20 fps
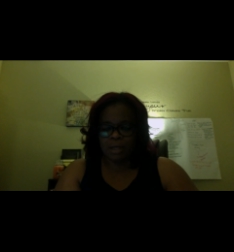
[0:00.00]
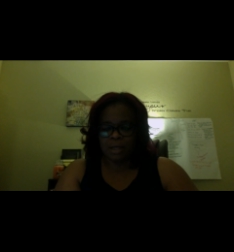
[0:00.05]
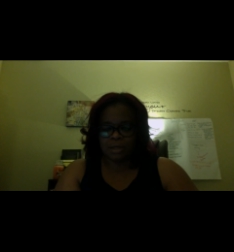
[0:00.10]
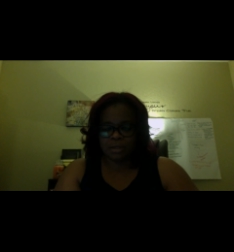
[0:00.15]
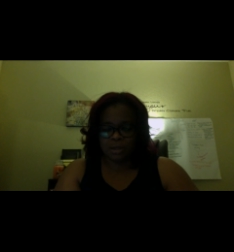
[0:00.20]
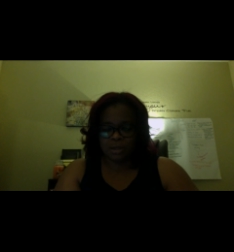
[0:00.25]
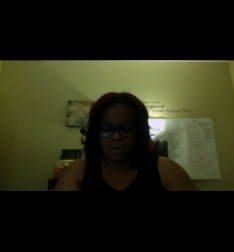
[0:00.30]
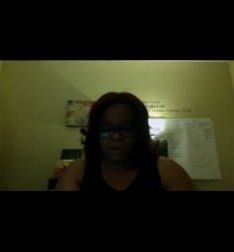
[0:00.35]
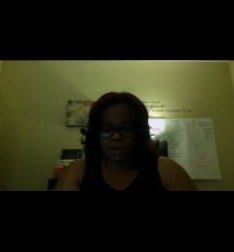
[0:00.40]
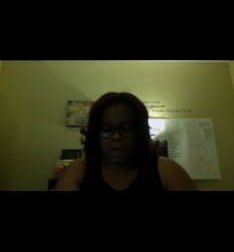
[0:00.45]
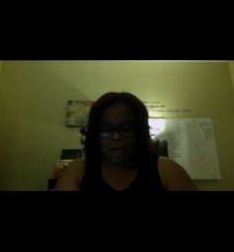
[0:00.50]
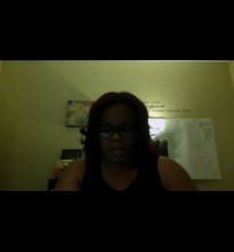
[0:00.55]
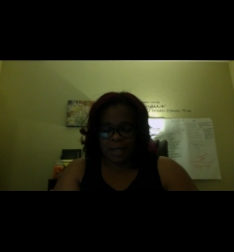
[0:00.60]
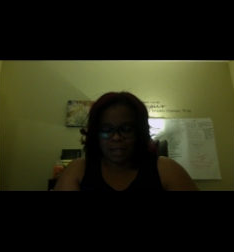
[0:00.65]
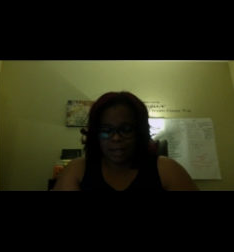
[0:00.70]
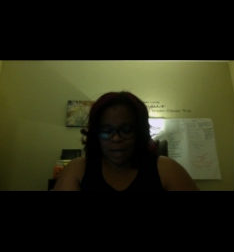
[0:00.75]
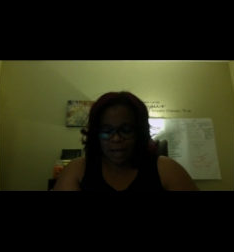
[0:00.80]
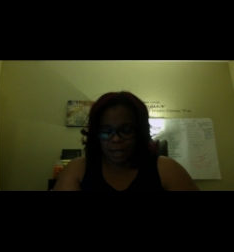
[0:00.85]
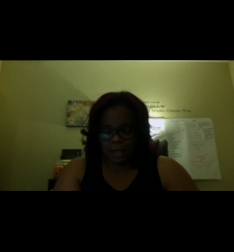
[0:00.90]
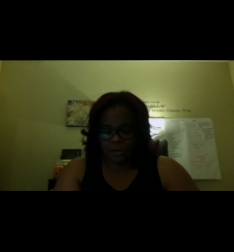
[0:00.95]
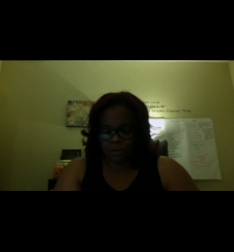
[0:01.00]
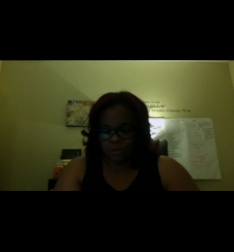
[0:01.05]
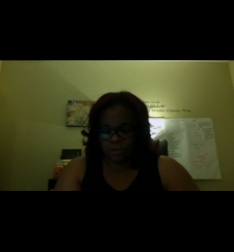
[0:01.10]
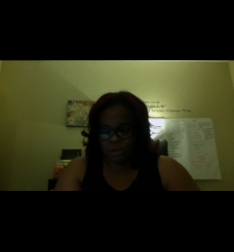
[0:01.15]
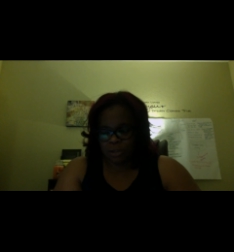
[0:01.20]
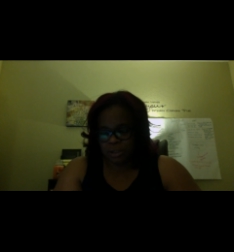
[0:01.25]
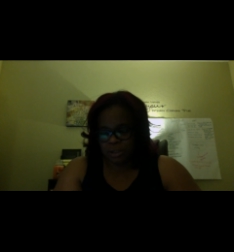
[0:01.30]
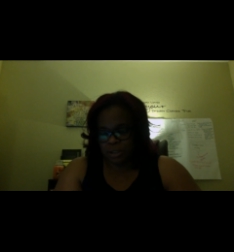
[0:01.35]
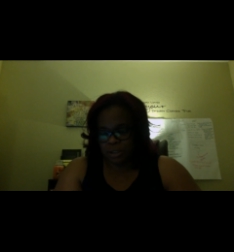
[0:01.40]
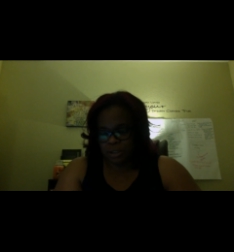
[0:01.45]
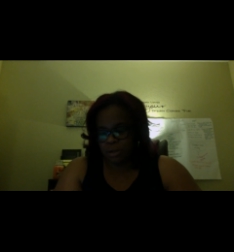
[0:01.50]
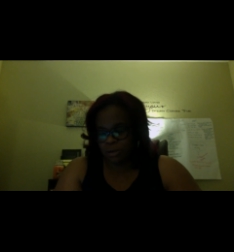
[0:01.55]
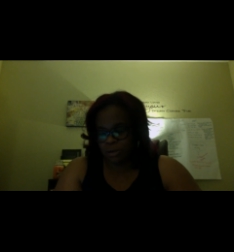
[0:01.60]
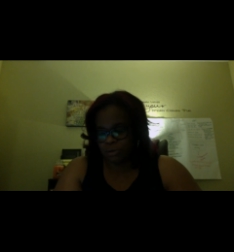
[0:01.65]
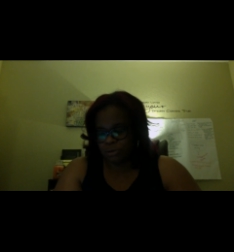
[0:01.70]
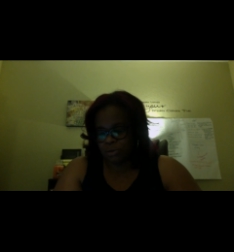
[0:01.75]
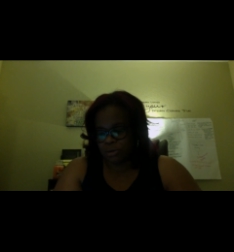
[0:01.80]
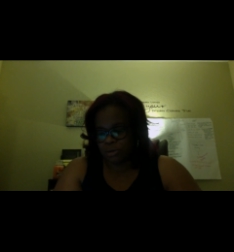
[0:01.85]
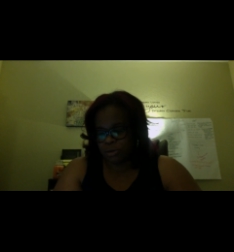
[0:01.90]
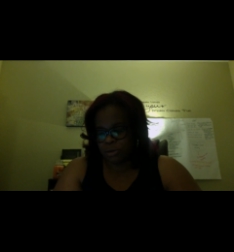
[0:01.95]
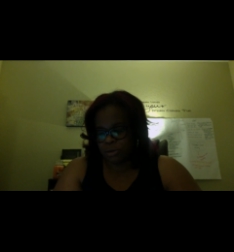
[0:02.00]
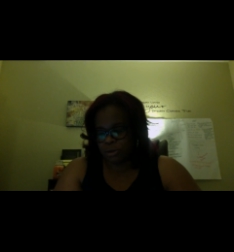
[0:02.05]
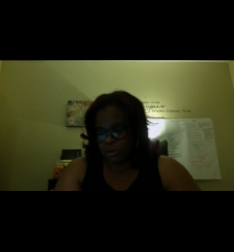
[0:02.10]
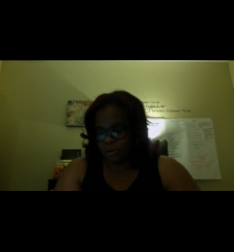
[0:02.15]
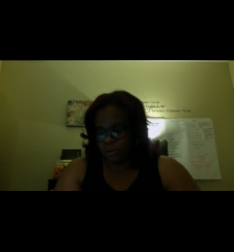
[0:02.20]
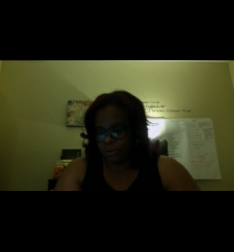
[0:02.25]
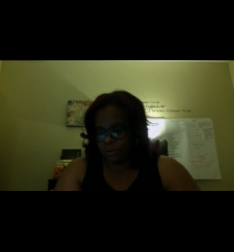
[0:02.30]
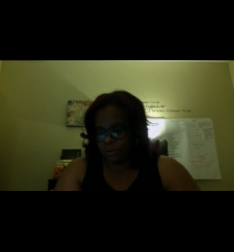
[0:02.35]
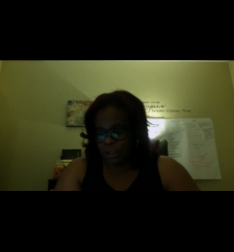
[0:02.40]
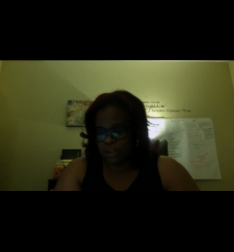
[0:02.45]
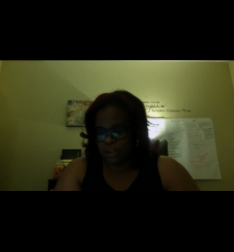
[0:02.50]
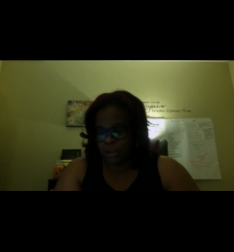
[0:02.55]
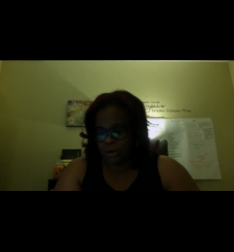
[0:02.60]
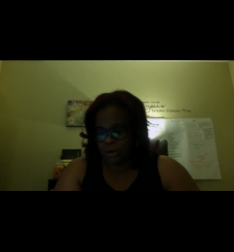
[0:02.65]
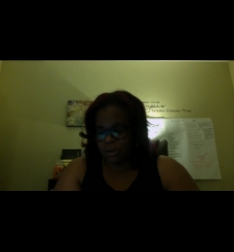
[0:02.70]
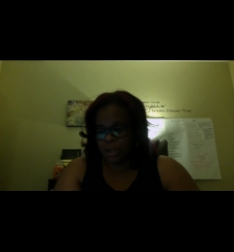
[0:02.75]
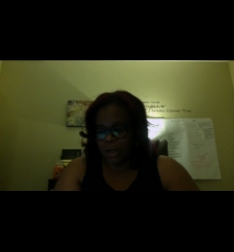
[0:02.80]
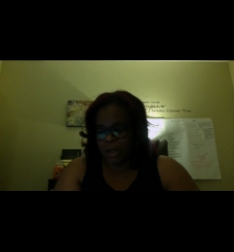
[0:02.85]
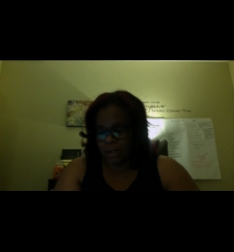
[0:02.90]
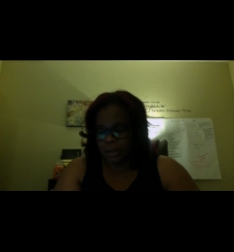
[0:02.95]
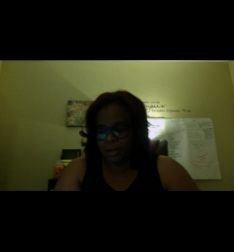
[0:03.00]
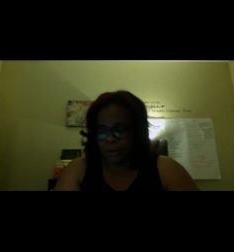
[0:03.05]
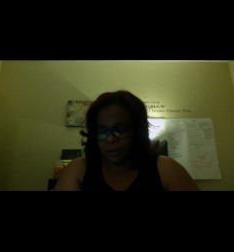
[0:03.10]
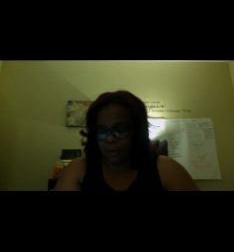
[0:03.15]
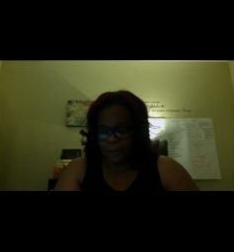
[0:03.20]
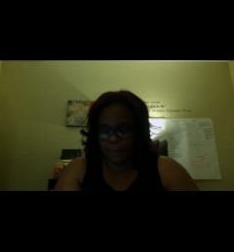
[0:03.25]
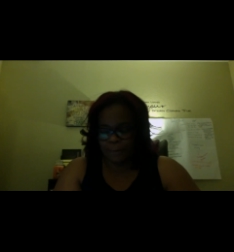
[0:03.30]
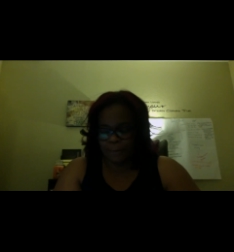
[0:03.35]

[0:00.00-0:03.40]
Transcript: So I can actually see those, you know, things that are lining up.